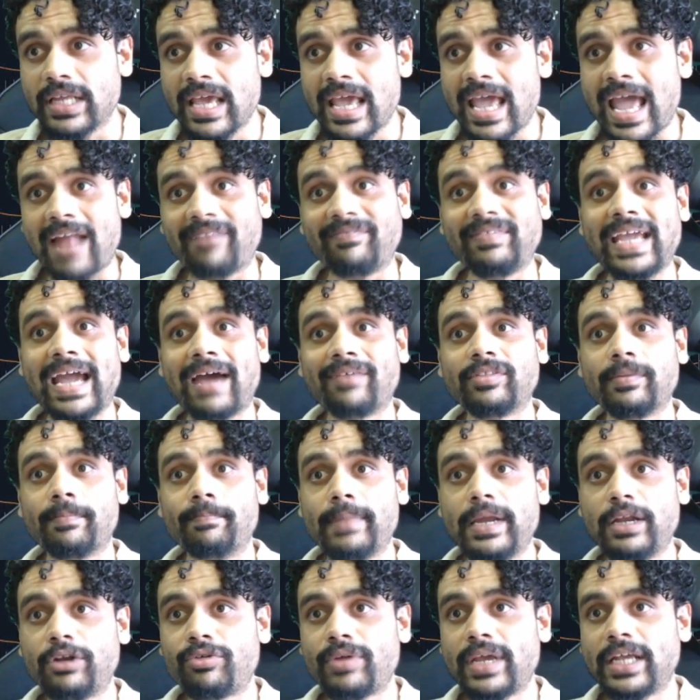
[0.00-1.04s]
And we have the
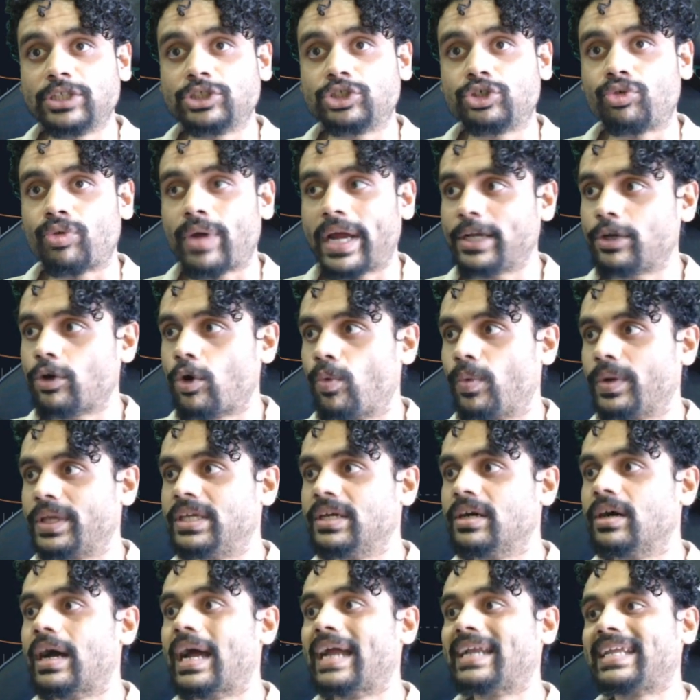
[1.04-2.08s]
mid-range right over
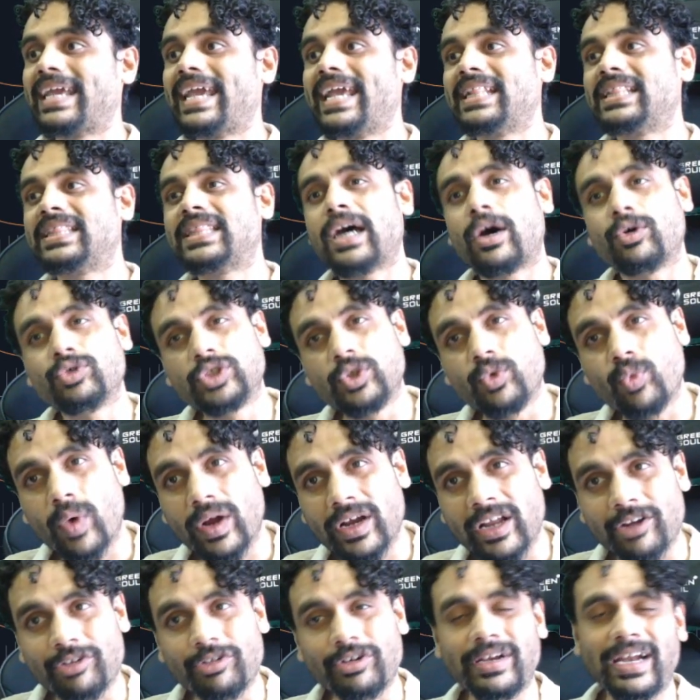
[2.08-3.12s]
here at
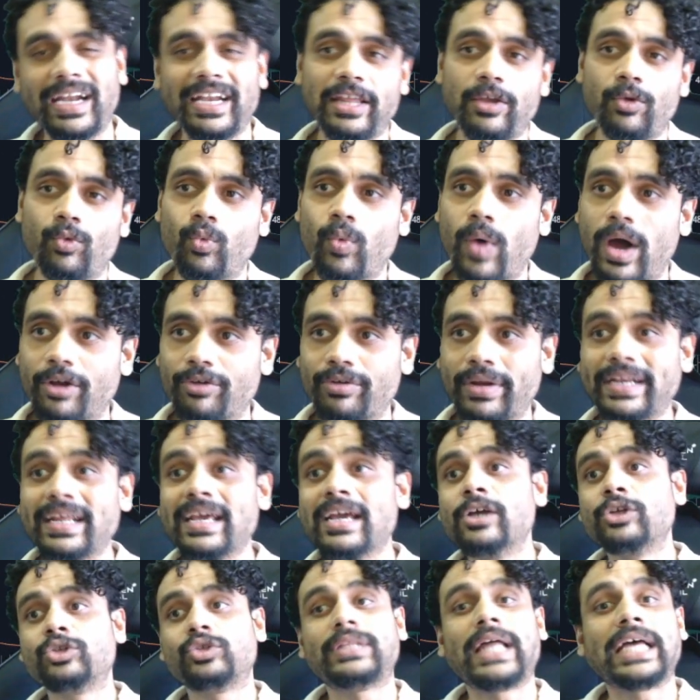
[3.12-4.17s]
8,191, right?
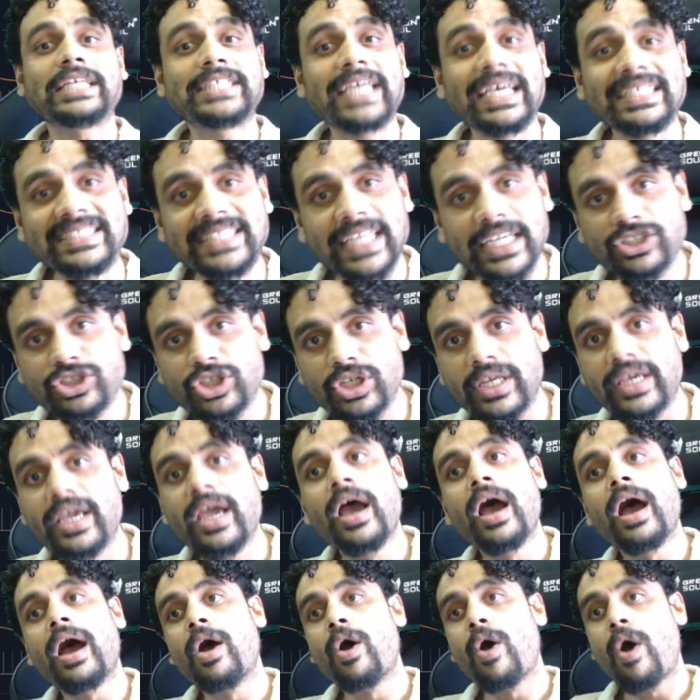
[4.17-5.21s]
So that's essentially
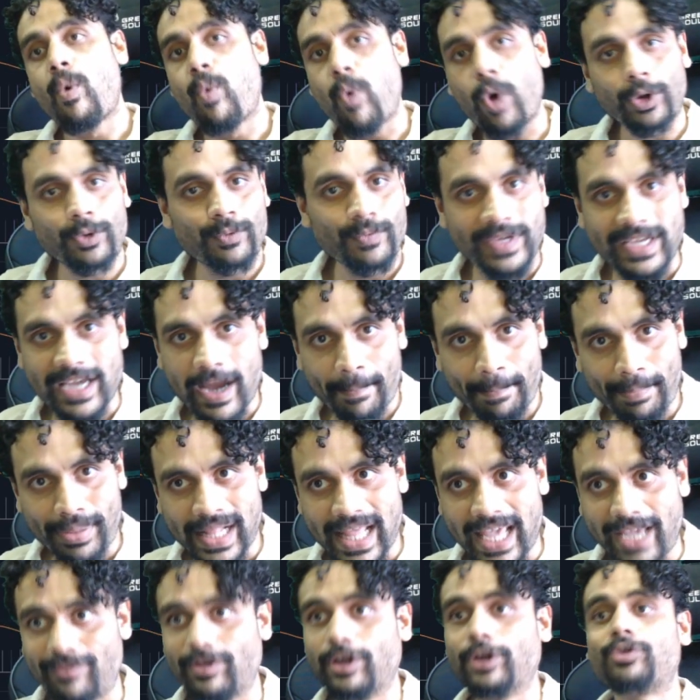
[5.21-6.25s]
what we are
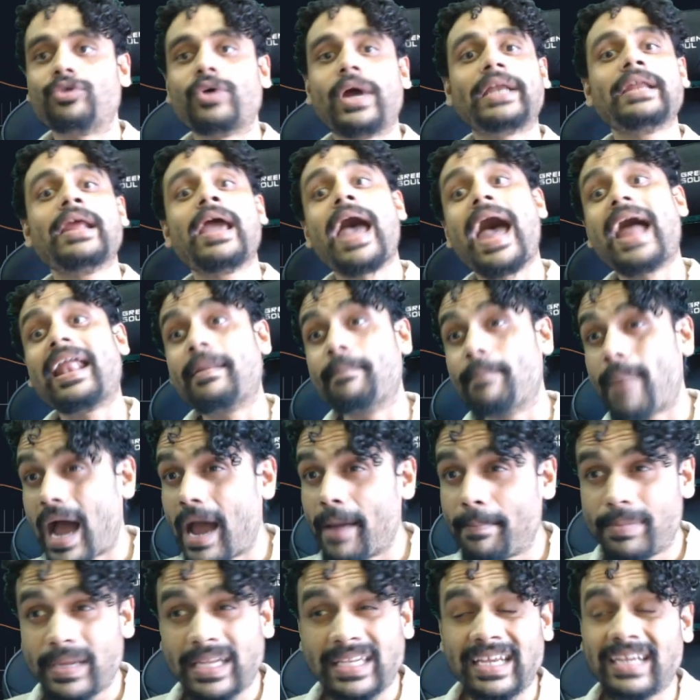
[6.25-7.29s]
playing with, right? And in my
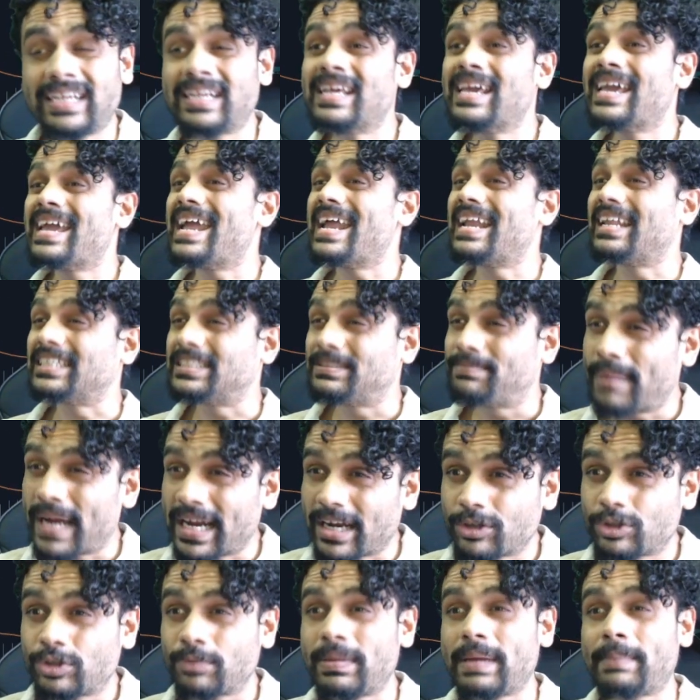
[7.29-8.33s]
opinion, it is
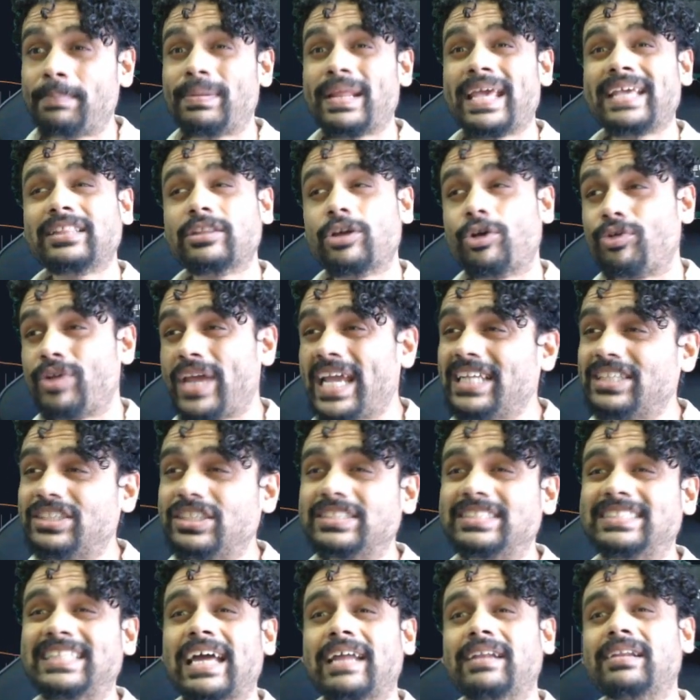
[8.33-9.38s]
better to be playing the
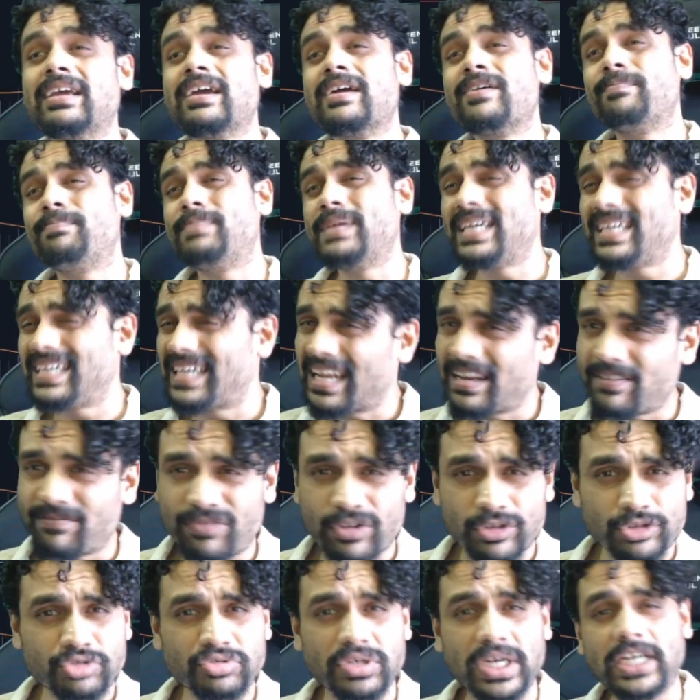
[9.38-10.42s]
ranges than be getting
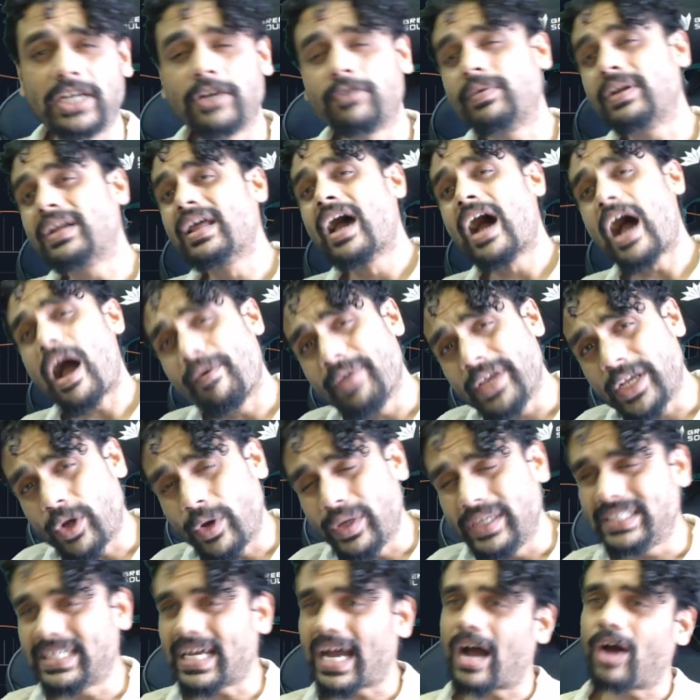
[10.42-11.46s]
frustrated with, are we
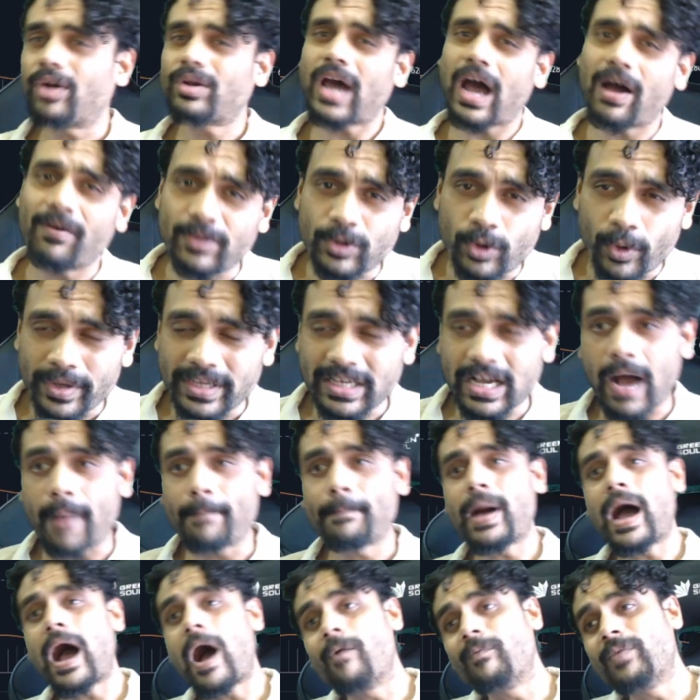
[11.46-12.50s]
going down, are we going
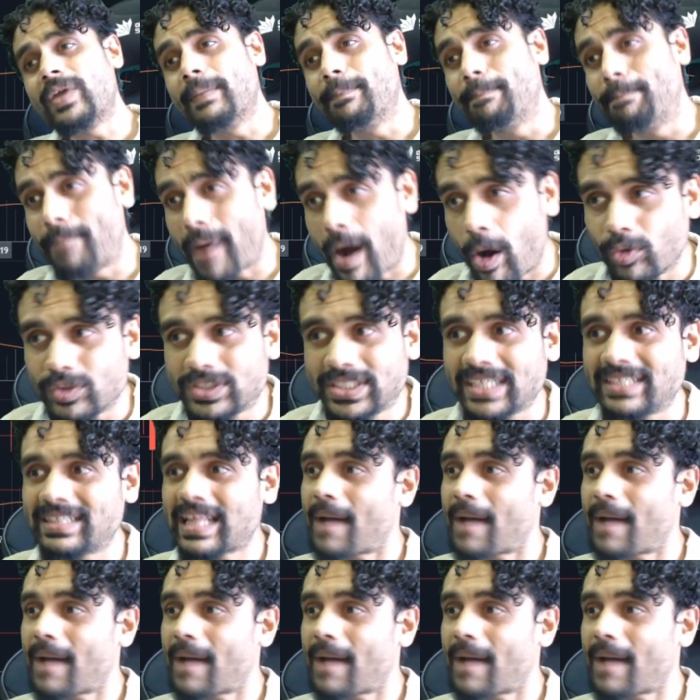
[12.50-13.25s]
up, are we bouncing?